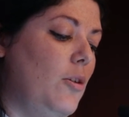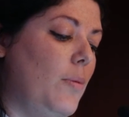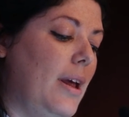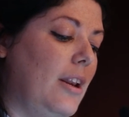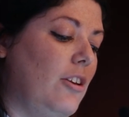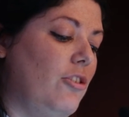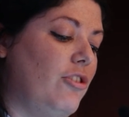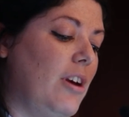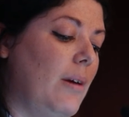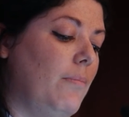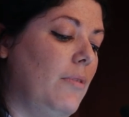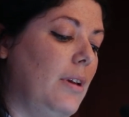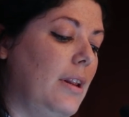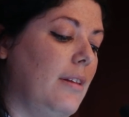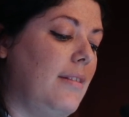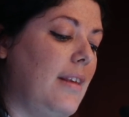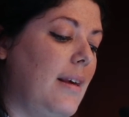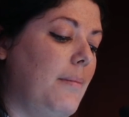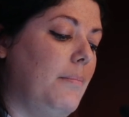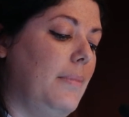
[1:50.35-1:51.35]
UN General
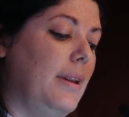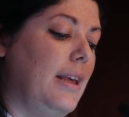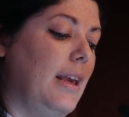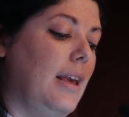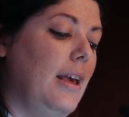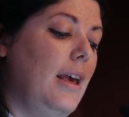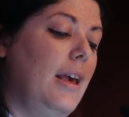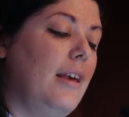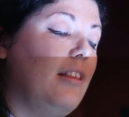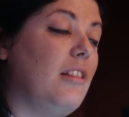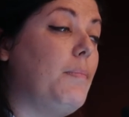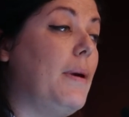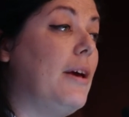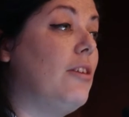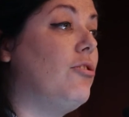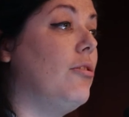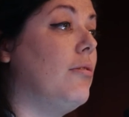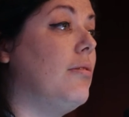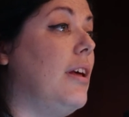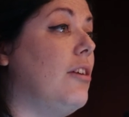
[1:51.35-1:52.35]
Assembly
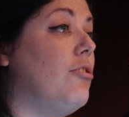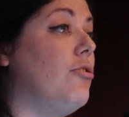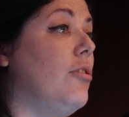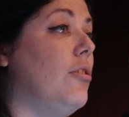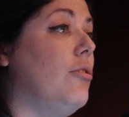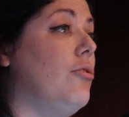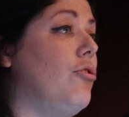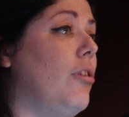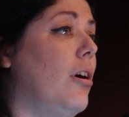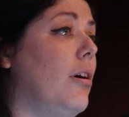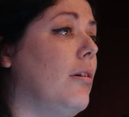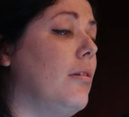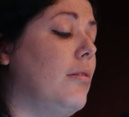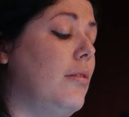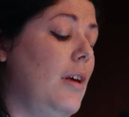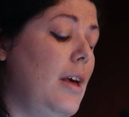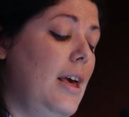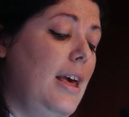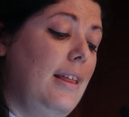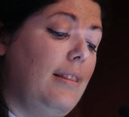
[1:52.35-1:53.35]
special session on drugs